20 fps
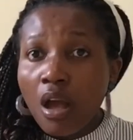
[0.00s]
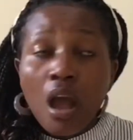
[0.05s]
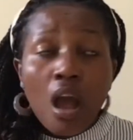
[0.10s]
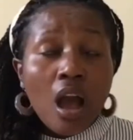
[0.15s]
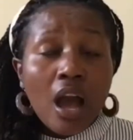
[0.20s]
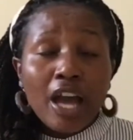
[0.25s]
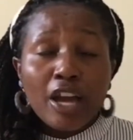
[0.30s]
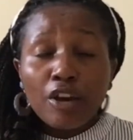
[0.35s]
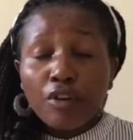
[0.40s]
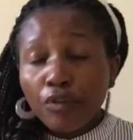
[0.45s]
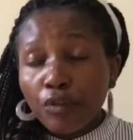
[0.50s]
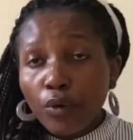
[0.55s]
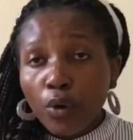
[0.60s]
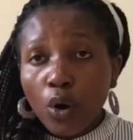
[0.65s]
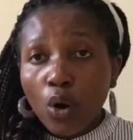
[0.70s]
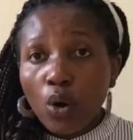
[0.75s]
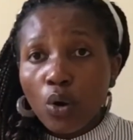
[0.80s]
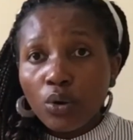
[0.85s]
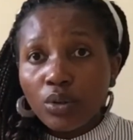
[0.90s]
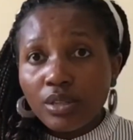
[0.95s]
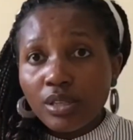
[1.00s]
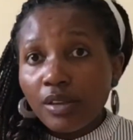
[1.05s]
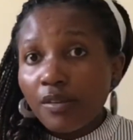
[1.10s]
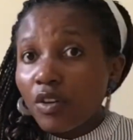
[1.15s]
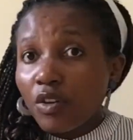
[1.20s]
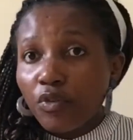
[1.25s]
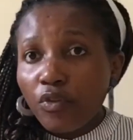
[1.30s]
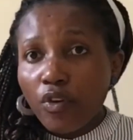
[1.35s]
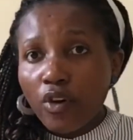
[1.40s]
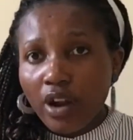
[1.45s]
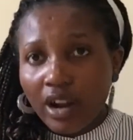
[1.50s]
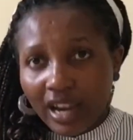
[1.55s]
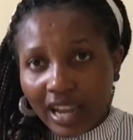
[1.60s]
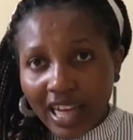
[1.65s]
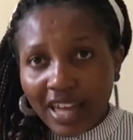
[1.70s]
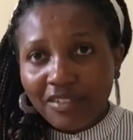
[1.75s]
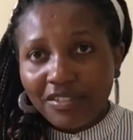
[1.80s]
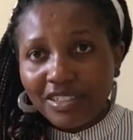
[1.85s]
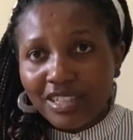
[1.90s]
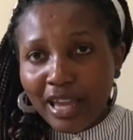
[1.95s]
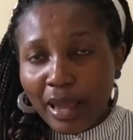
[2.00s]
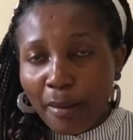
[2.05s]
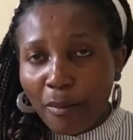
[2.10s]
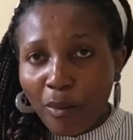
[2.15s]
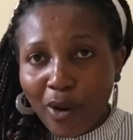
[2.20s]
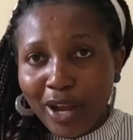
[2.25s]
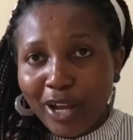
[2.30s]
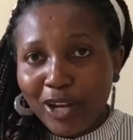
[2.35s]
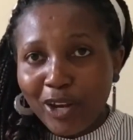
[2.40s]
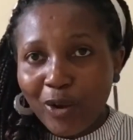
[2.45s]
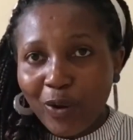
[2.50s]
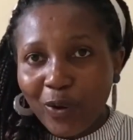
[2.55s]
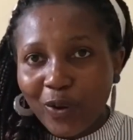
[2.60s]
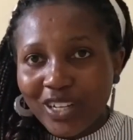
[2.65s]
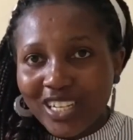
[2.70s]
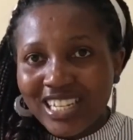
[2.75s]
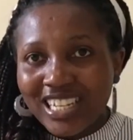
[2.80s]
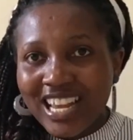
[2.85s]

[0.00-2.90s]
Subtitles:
and of course even for a lifetime. Why not?